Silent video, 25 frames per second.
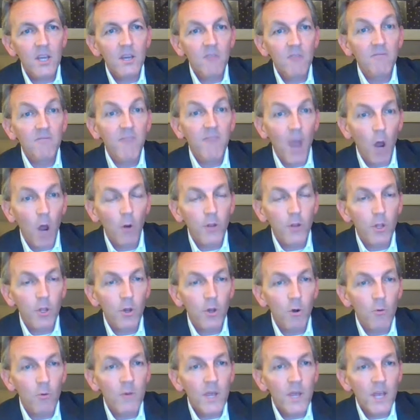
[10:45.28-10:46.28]

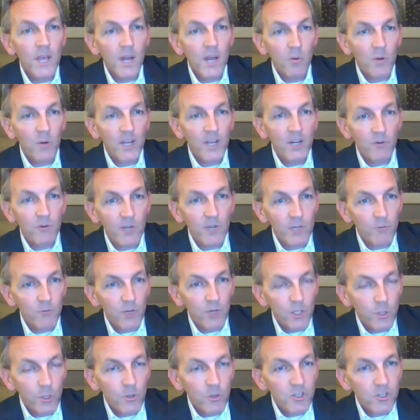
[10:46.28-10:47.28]
value and we're going to
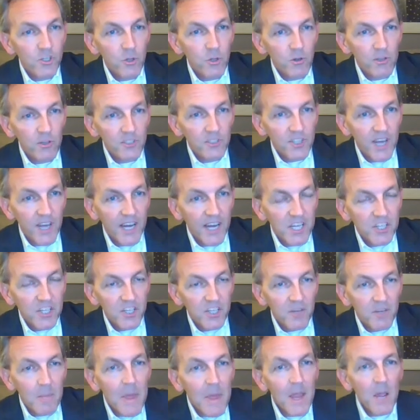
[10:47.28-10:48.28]
reduce
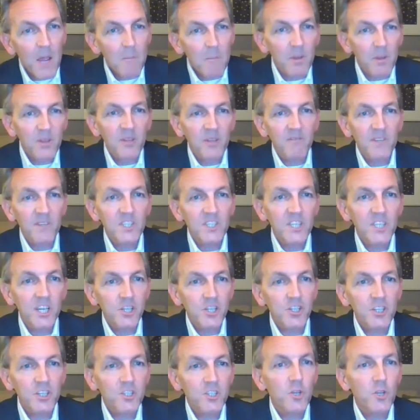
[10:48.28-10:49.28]
utilization, but the
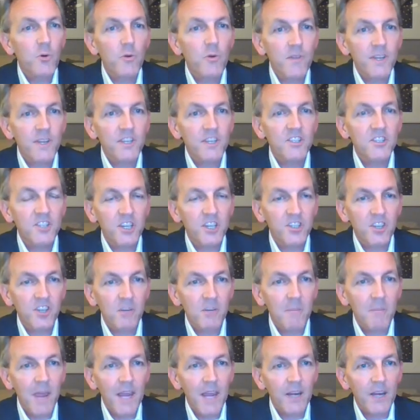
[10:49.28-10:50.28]
physicians who are the
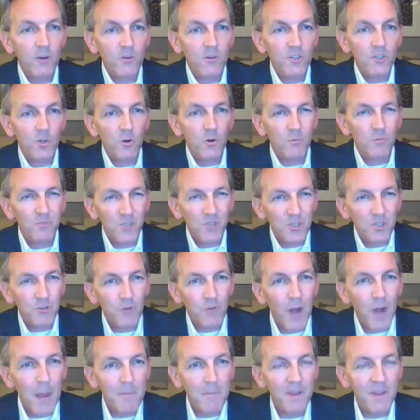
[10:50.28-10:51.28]
decision makers, who are
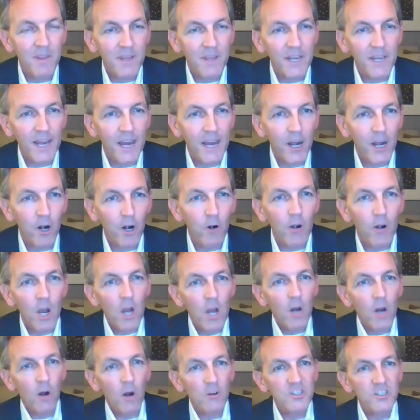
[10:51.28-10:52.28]
prescribing the care,
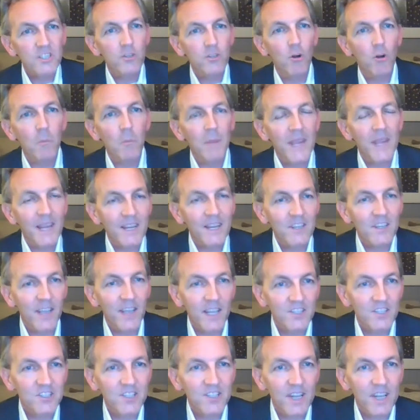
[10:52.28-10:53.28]
are still being
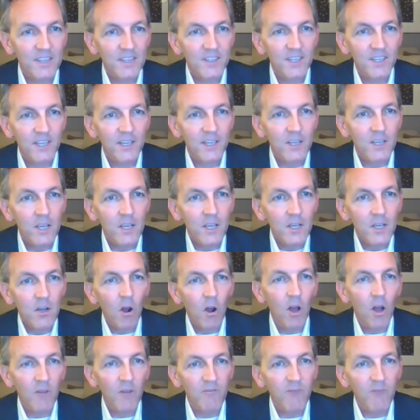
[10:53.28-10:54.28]
incented
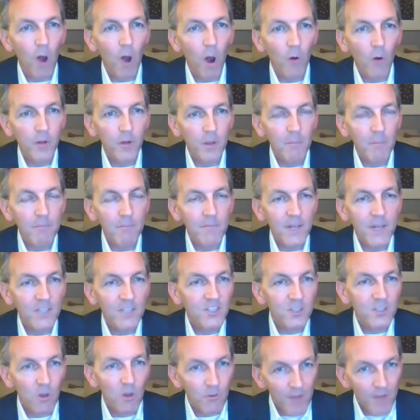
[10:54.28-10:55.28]
on volume. And
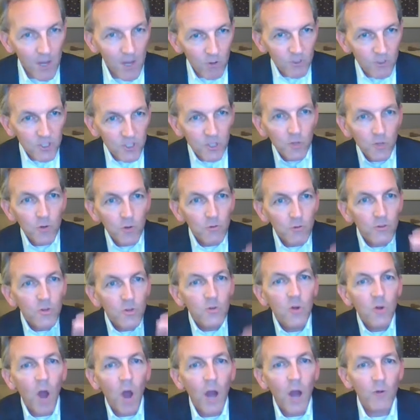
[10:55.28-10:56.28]
so those two do
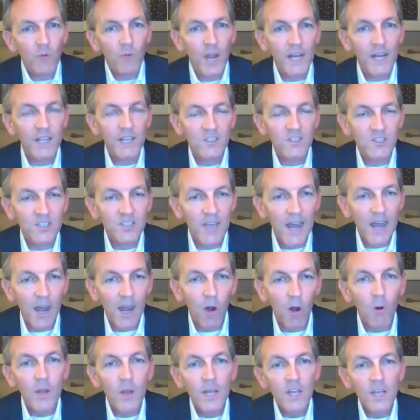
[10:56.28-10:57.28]
not
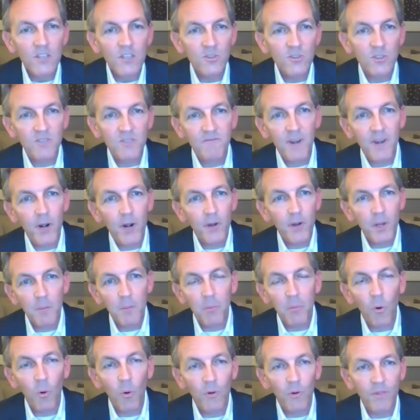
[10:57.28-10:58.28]
reconcile. So it's very
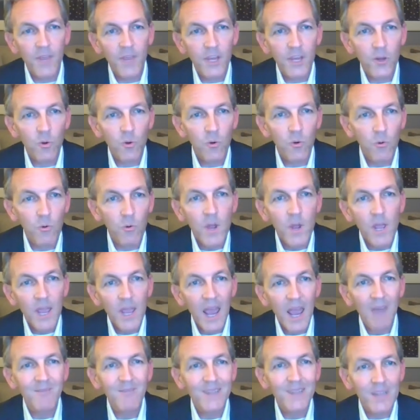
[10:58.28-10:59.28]
important that you
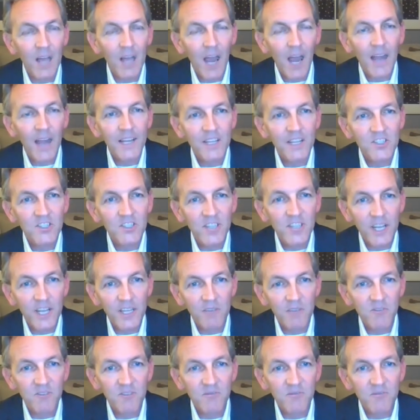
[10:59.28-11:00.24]
have aligned incentives